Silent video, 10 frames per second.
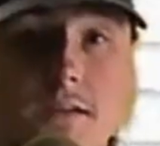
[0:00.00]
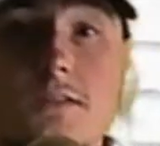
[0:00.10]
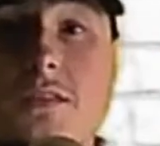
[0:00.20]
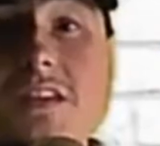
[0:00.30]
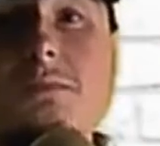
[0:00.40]

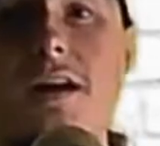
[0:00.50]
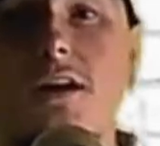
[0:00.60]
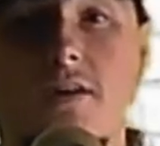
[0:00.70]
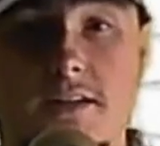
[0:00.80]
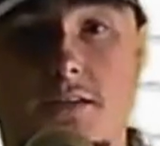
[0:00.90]
So this is my
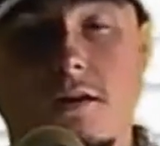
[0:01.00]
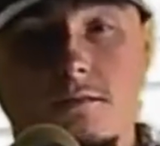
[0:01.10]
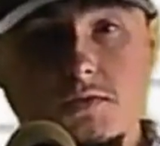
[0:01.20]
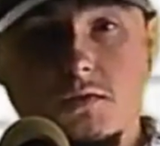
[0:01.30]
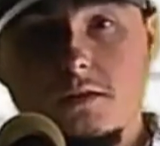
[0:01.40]
crazy
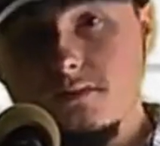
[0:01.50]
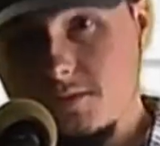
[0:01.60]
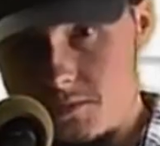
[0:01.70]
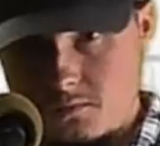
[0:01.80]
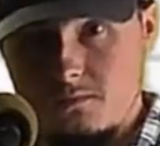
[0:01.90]
mom story,
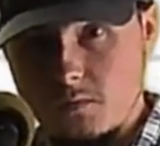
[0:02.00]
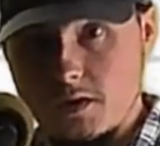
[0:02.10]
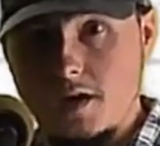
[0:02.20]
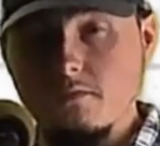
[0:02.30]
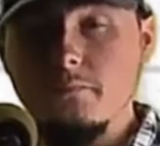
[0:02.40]
just
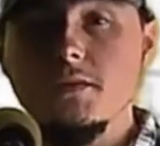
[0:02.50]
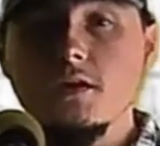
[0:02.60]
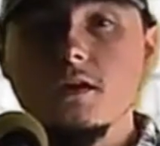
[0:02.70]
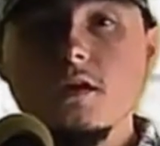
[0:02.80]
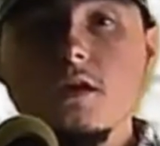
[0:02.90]
one of them.
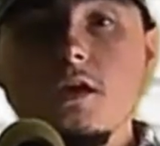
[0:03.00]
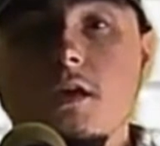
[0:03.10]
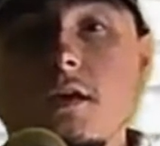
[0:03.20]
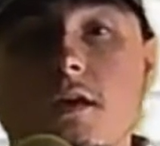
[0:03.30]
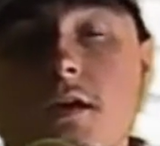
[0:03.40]

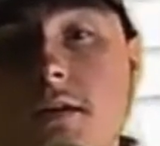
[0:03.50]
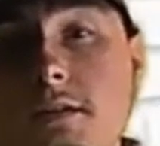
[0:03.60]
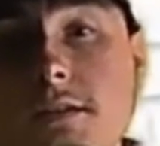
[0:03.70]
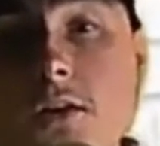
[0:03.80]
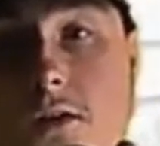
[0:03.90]

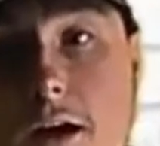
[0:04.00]
So